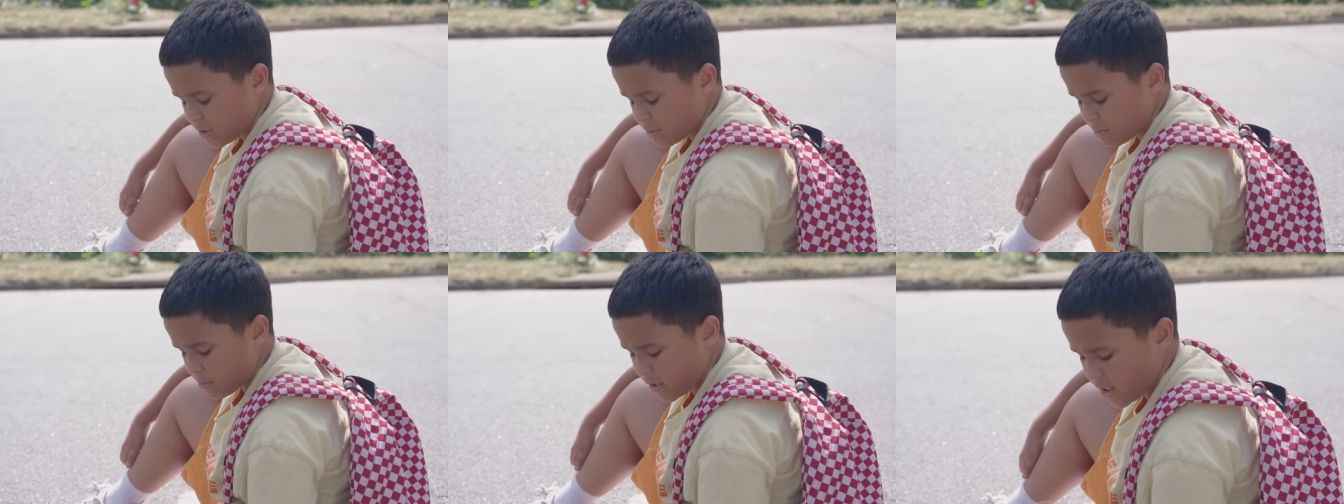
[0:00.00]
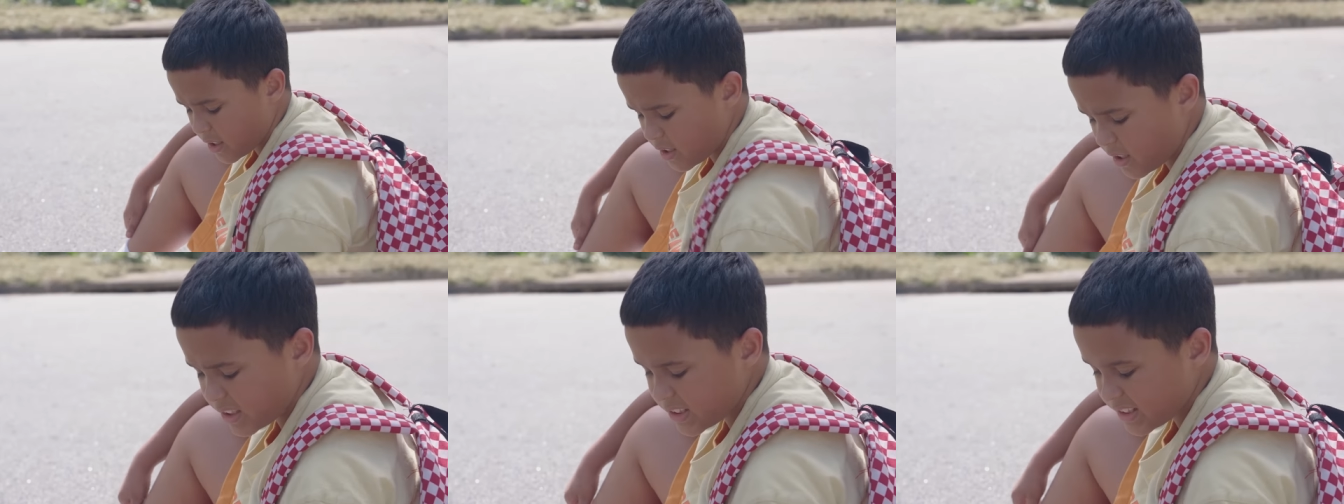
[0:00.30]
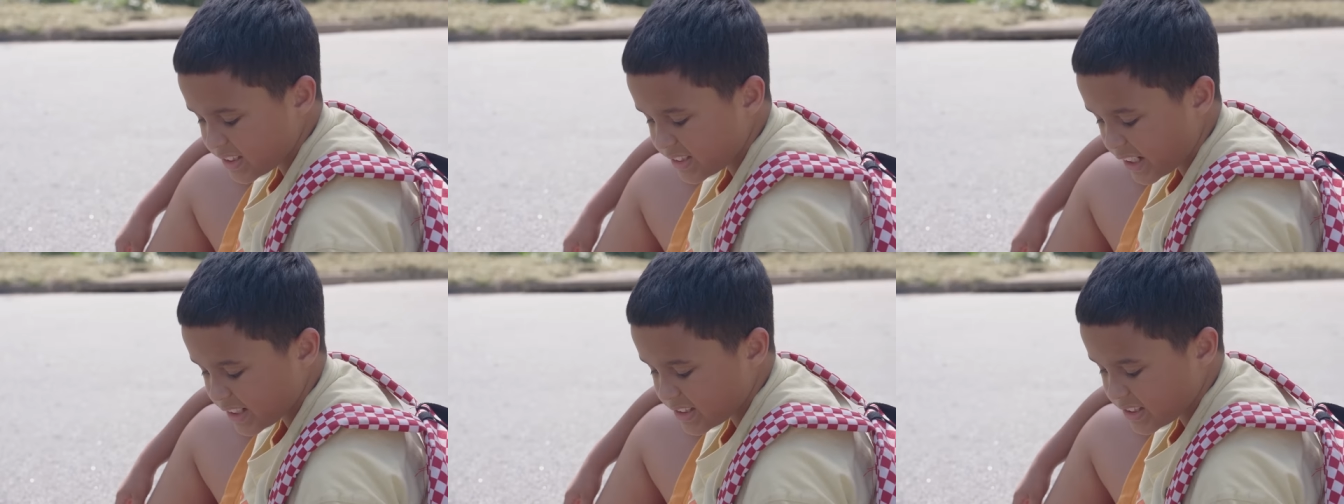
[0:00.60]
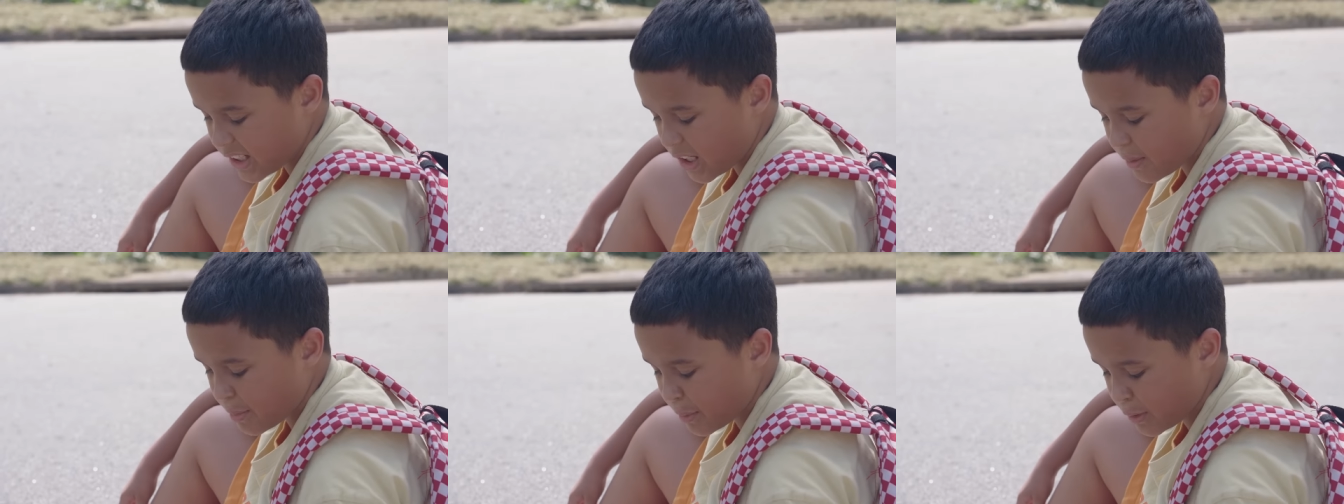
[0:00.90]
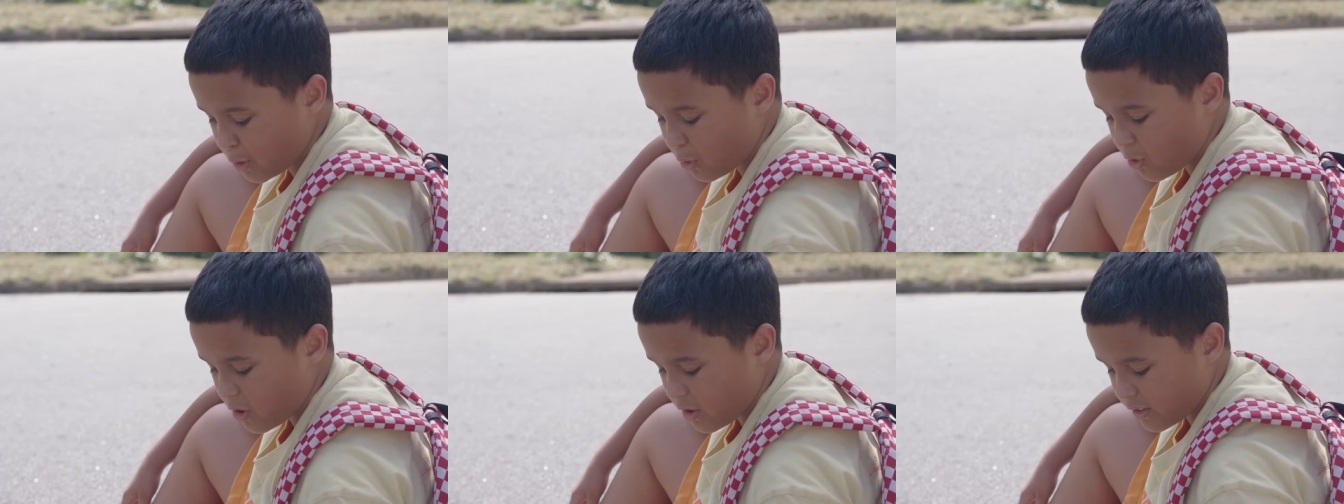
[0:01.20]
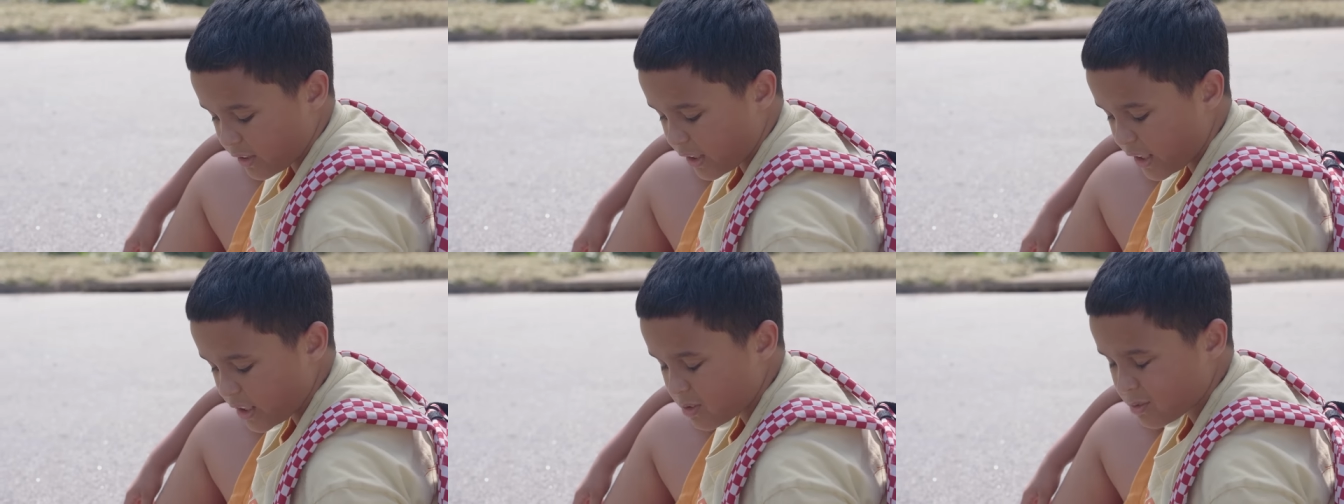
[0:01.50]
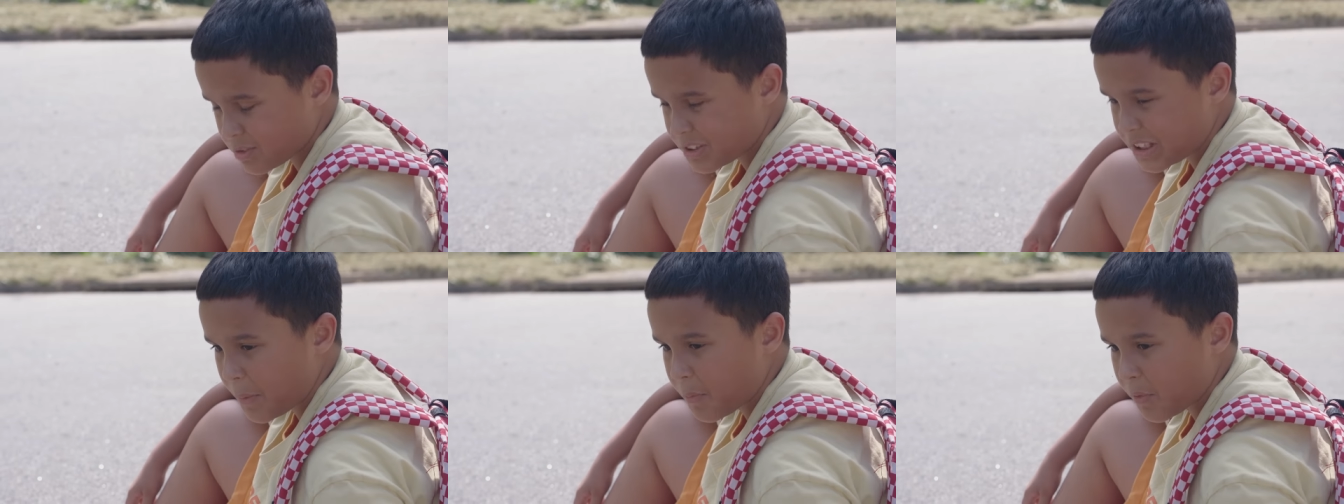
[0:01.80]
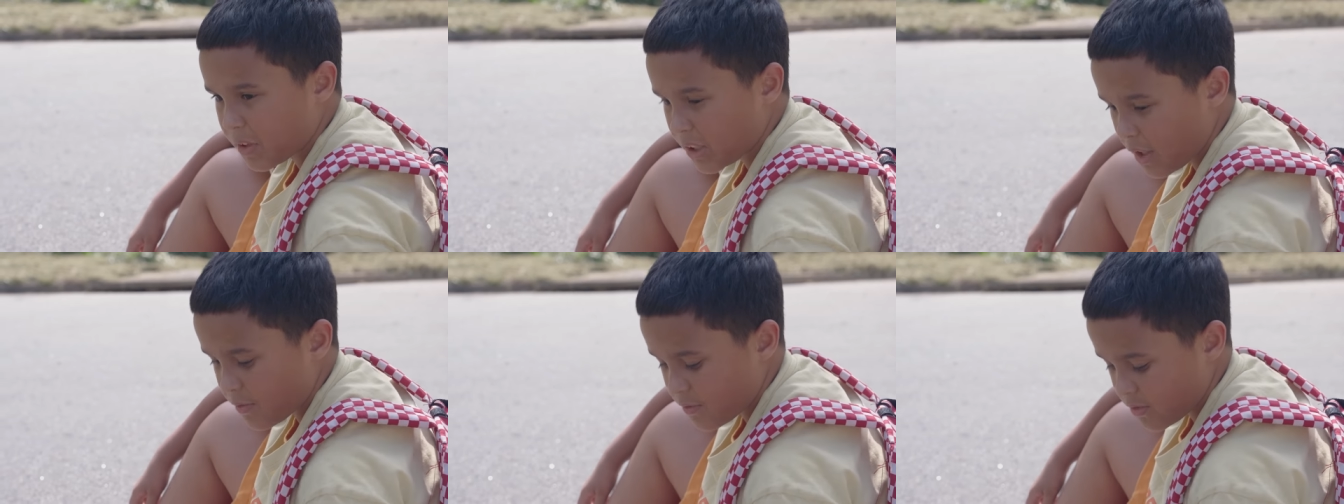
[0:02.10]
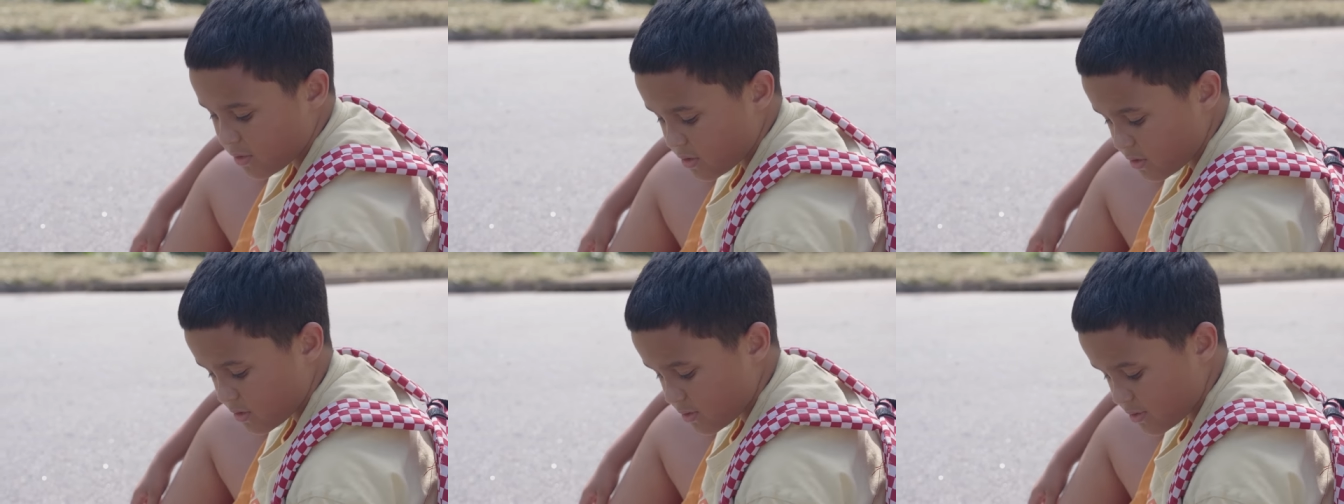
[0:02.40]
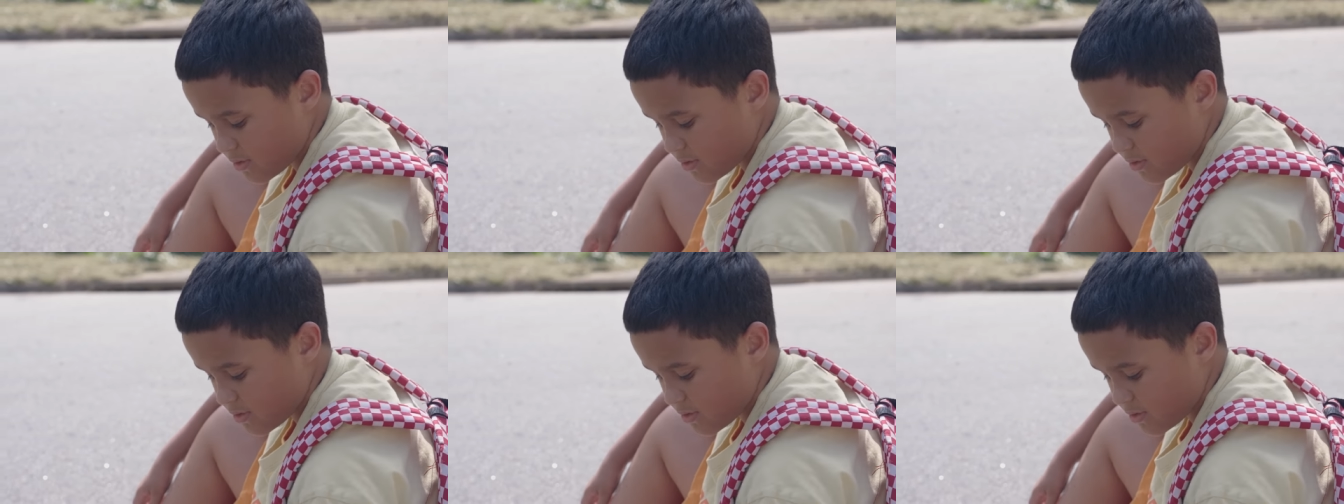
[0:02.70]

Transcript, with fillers: Man, these dice gotta be loaded. There ain't no seven eleven. Man, you